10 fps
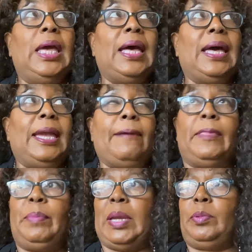I have the
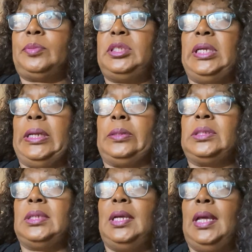paper
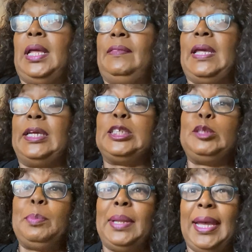upstairs that
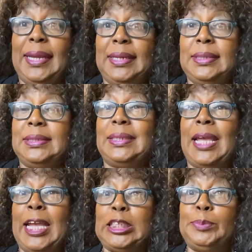explains
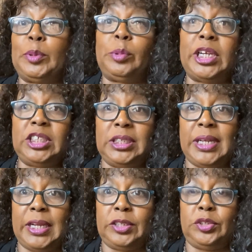expiration
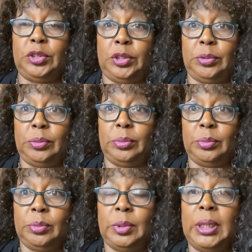dates to you.
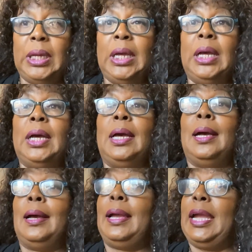
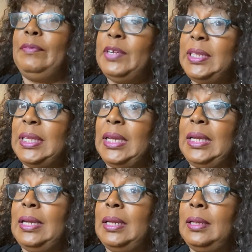
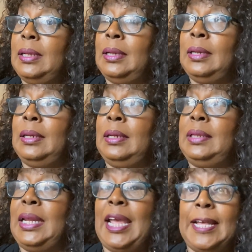Everything
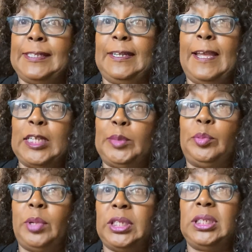that has an
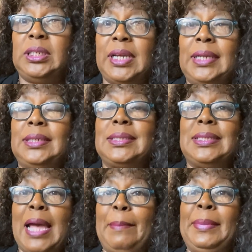expiration date does
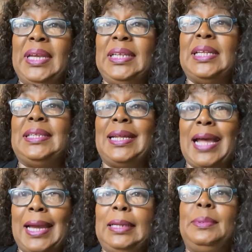not mean that that
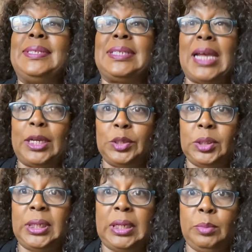item is not
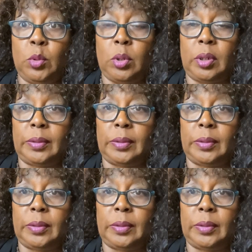good anymore.